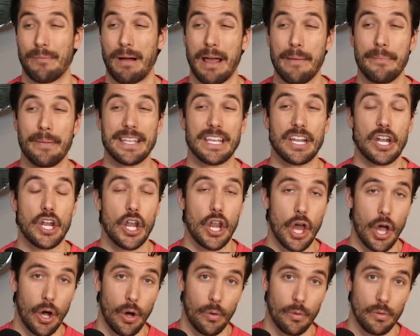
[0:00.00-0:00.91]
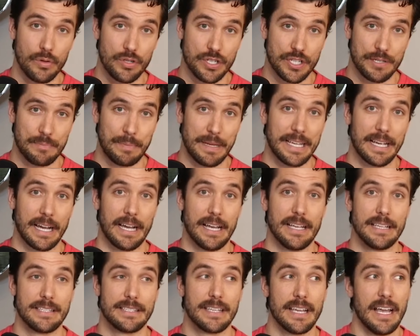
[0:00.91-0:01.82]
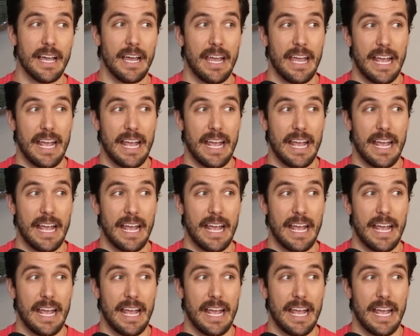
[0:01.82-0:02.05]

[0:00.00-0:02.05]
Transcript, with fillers: In my opinion, no, just because